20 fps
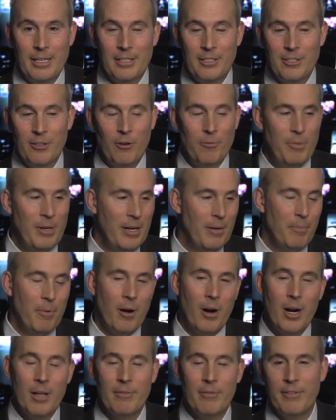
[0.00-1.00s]
to have been a
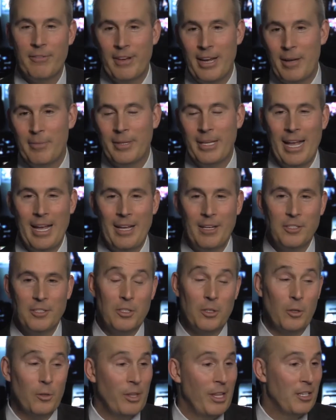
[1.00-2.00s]
part of a family
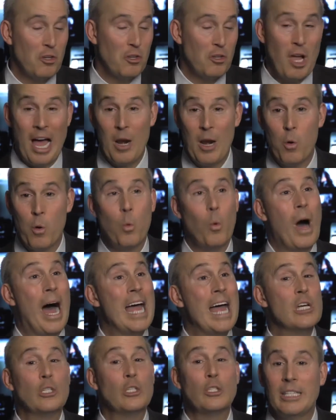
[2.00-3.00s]
household that has gotten
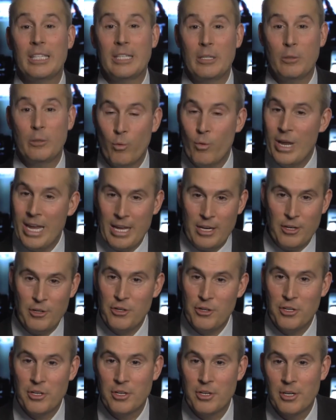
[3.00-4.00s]
wildly
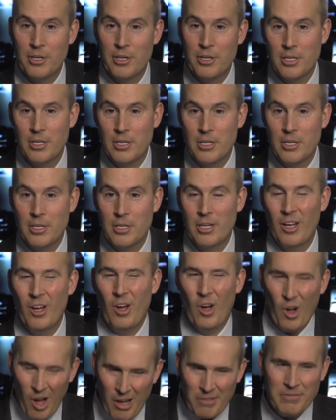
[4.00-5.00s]
rich
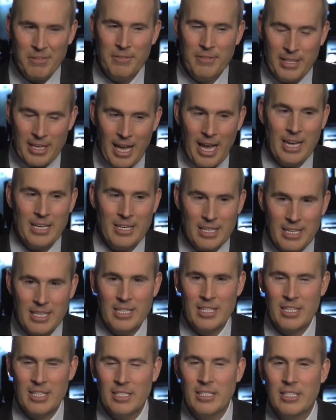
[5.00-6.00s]
off of the
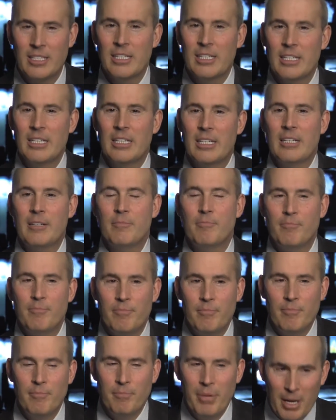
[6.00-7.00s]
idea that
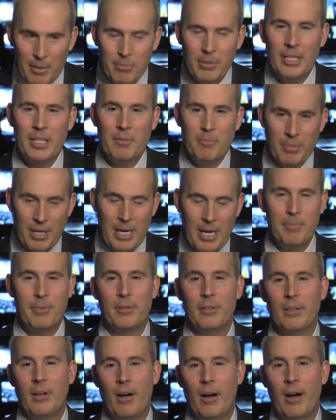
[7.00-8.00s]
public
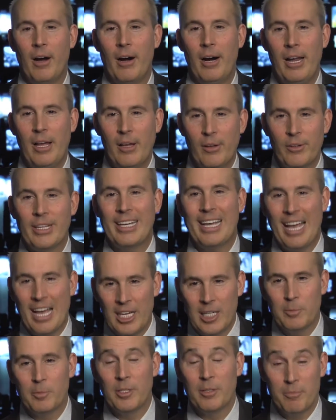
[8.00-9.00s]
people are held
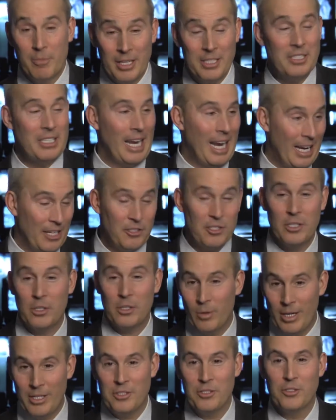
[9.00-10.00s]
accountable and must answer
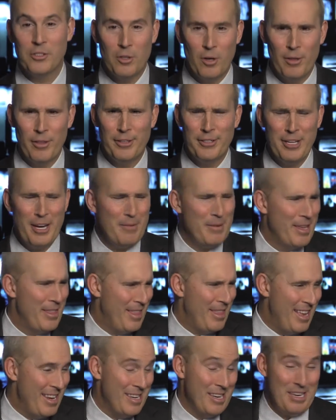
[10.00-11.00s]
questions all the time,
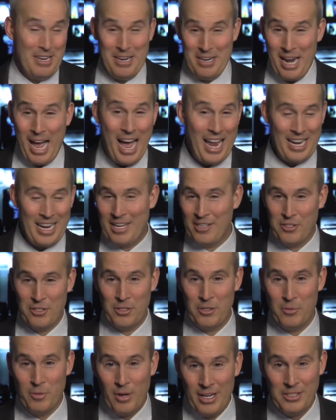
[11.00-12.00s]
and then to not
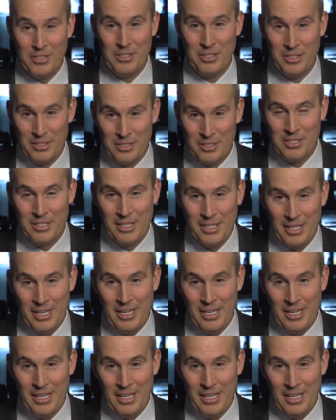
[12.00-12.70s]
answer questions,